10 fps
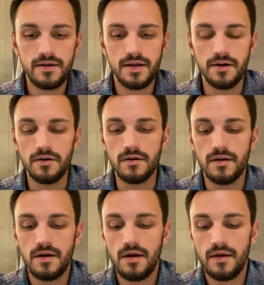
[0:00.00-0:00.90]

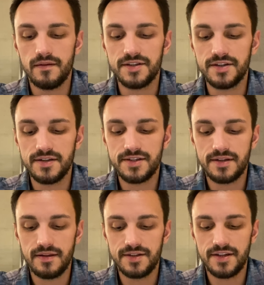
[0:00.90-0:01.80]
here. This
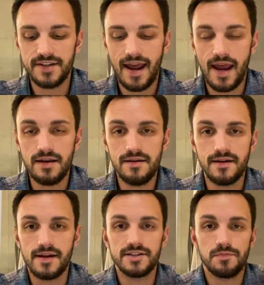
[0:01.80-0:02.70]
is
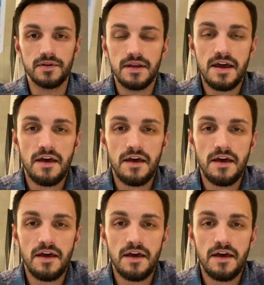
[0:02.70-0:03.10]
endings, but